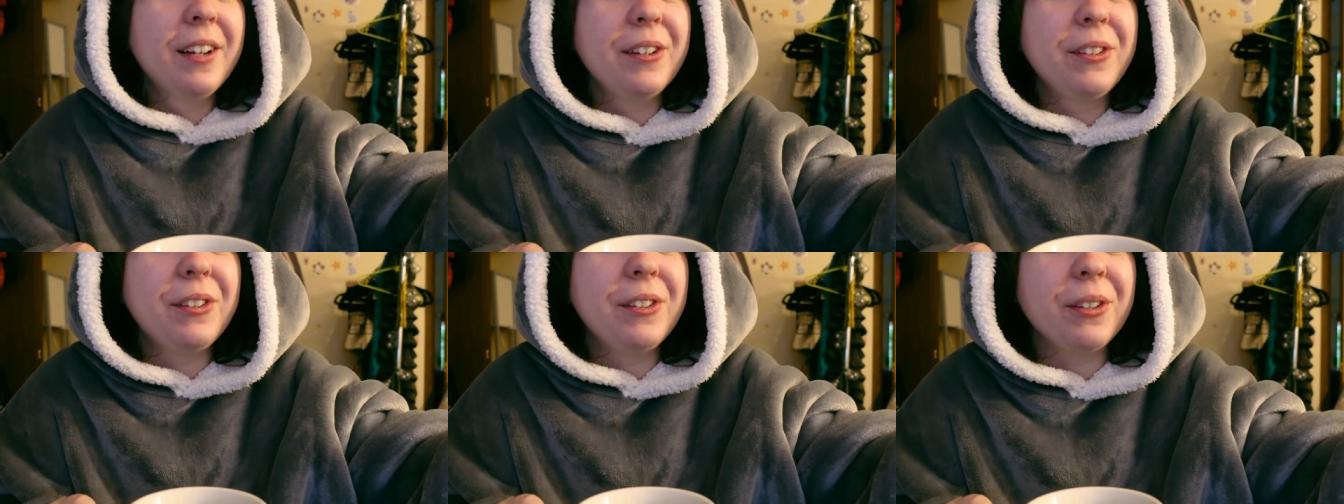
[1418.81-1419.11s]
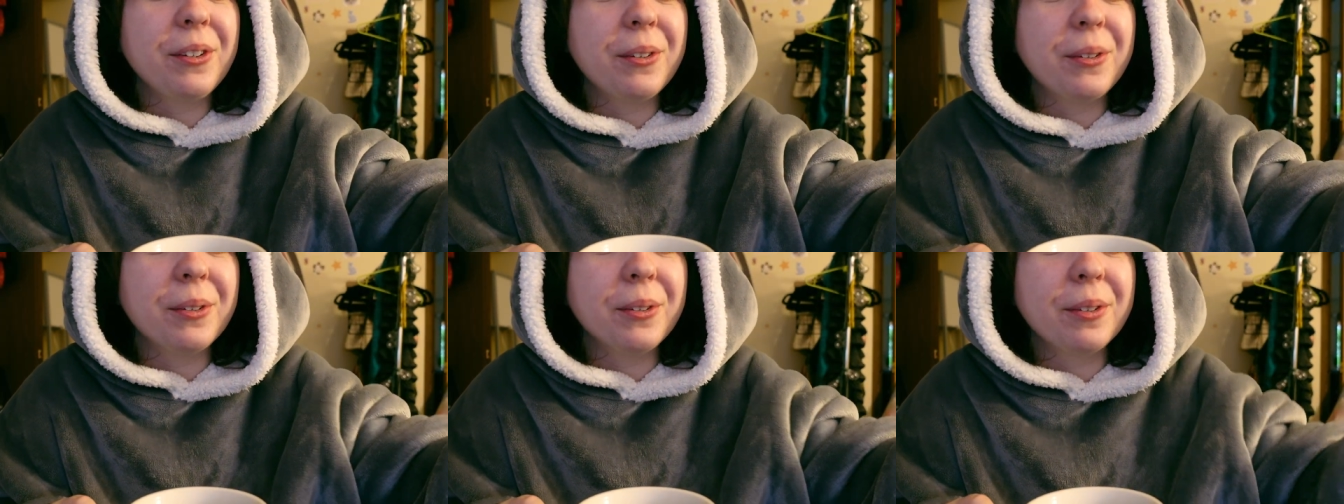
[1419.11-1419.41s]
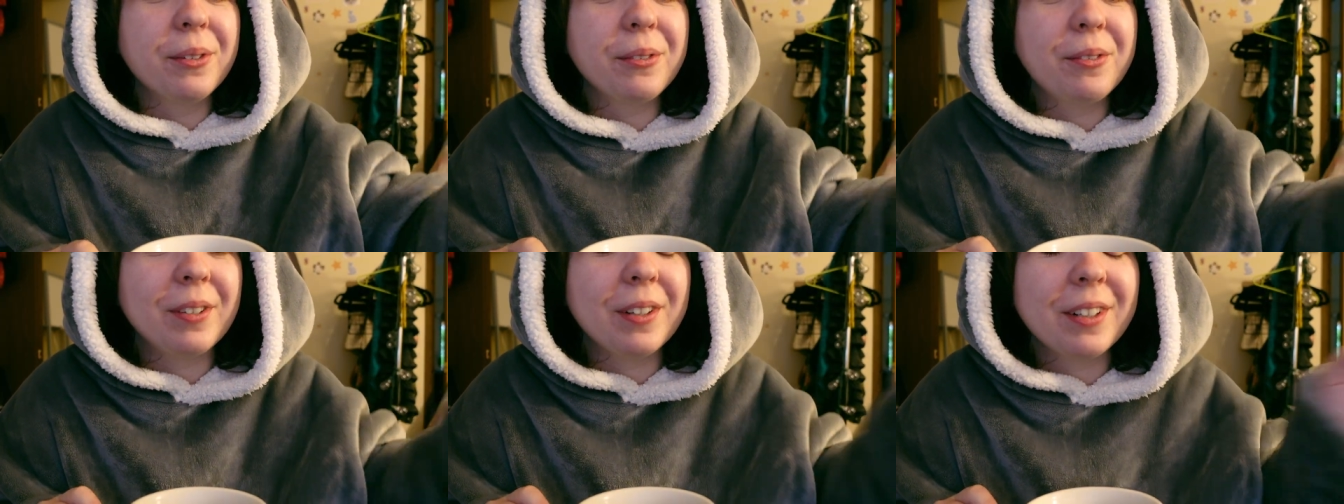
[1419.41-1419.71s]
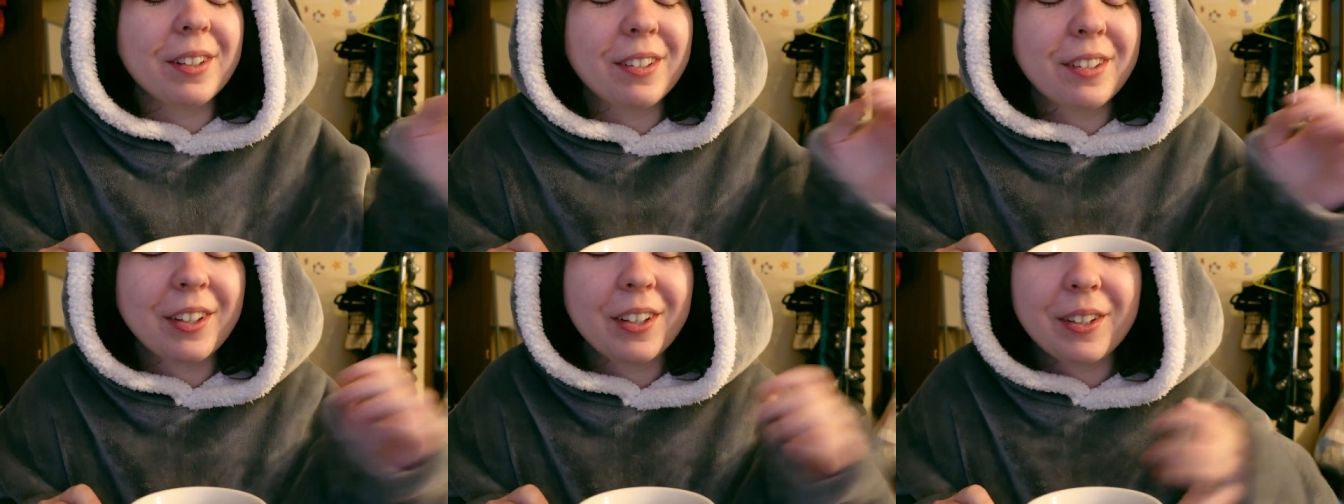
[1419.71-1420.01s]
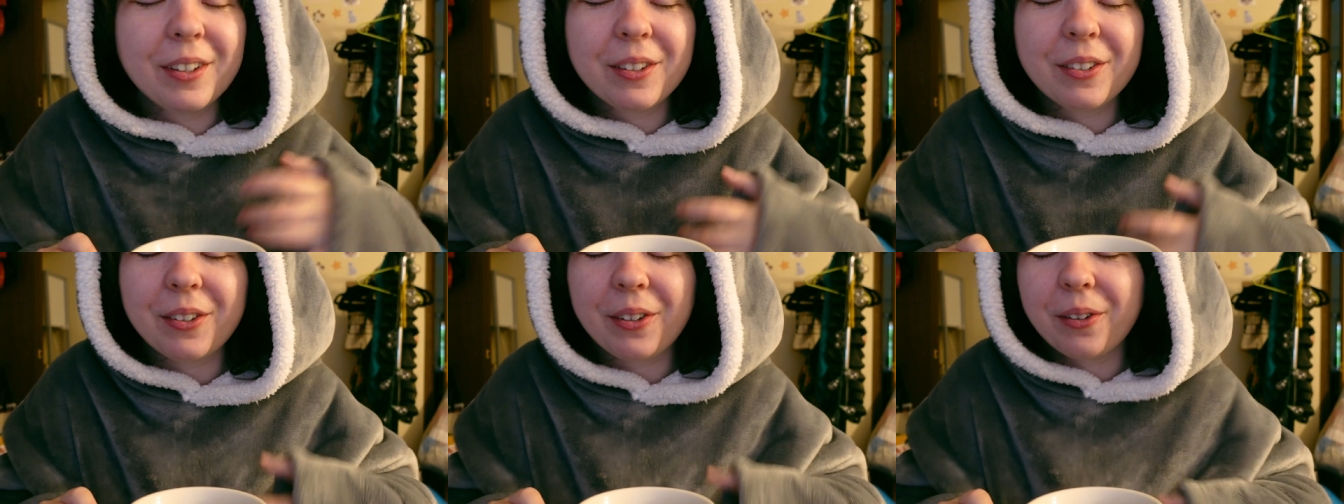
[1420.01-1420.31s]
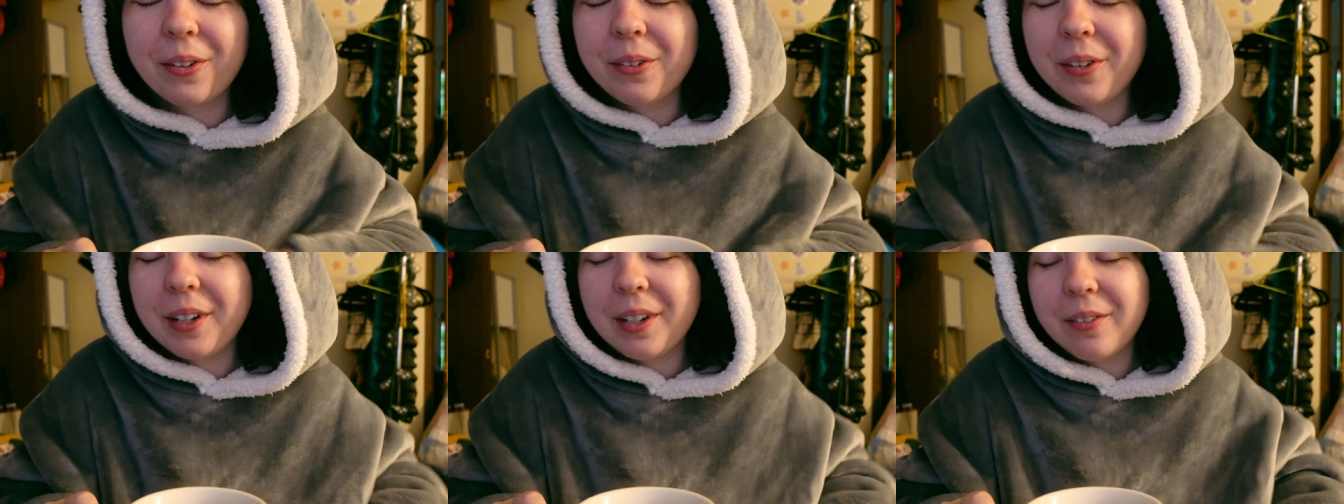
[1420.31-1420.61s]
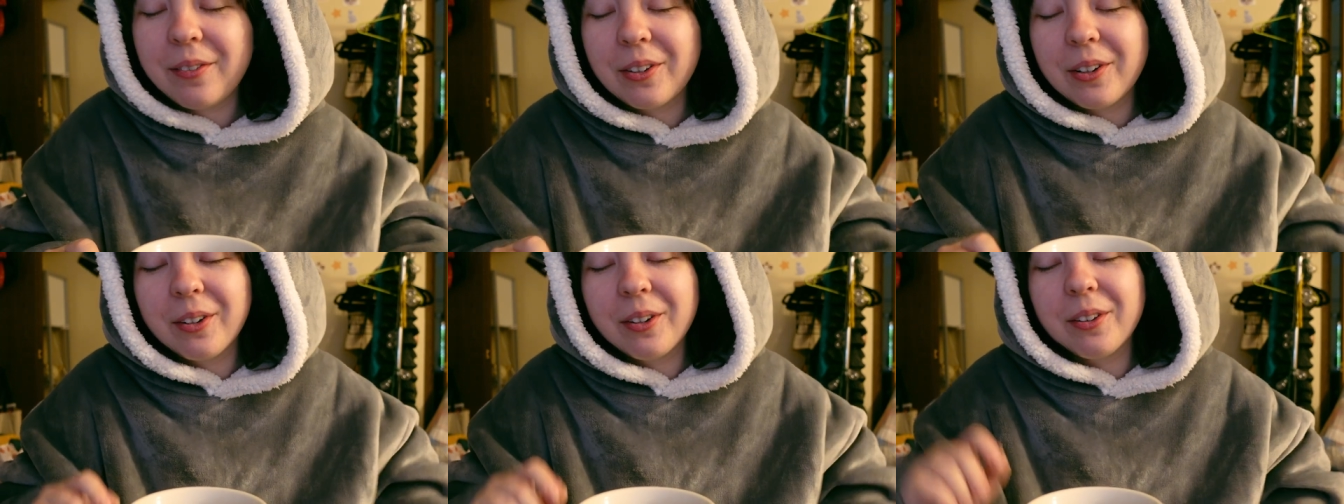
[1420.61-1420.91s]
to finish it, so I
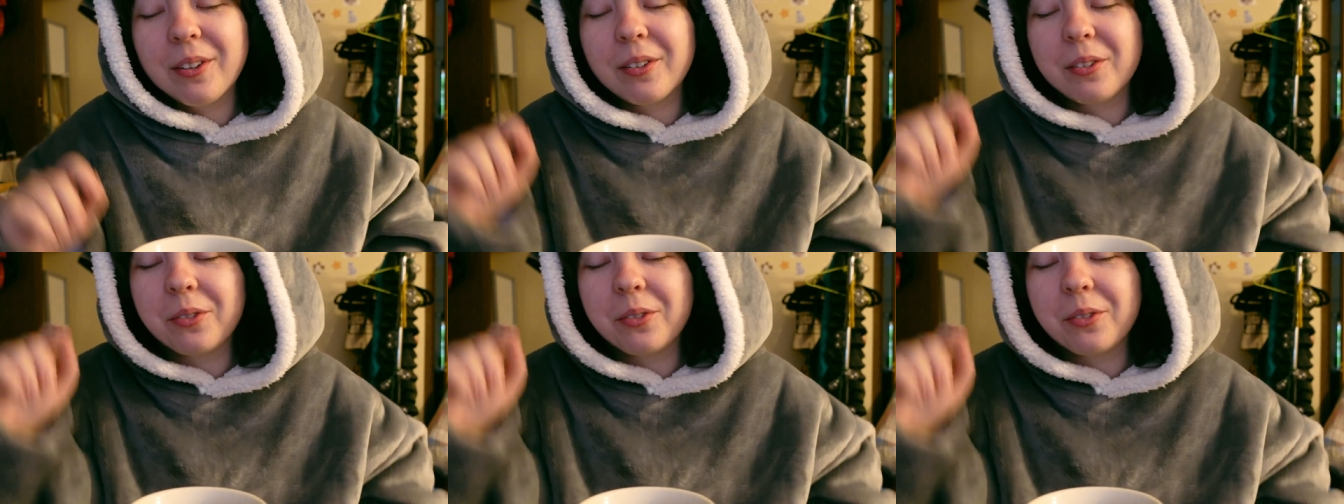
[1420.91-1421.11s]
have to go to the